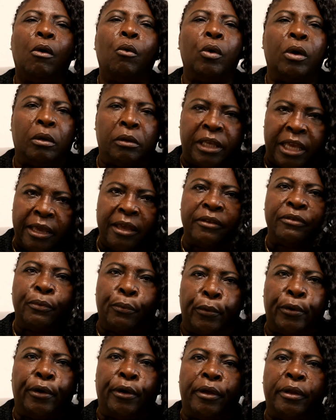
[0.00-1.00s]
Well, guess
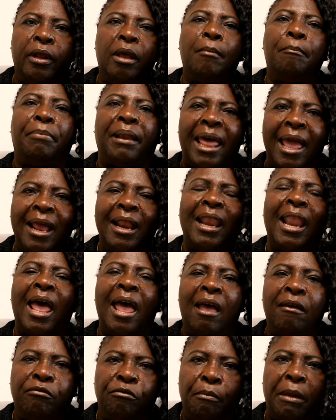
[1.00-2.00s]
what? Black
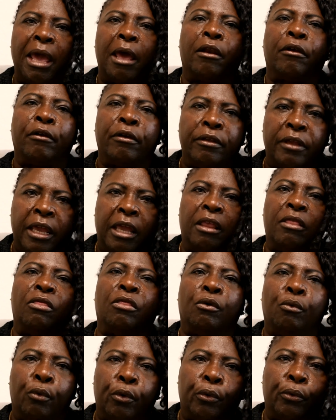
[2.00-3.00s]
Lives Matter in
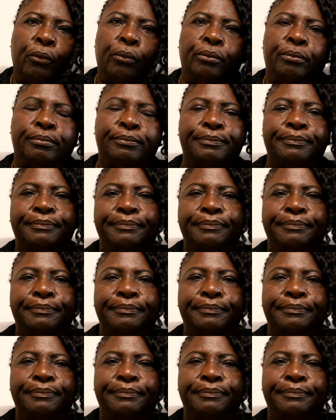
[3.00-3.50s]
the womb.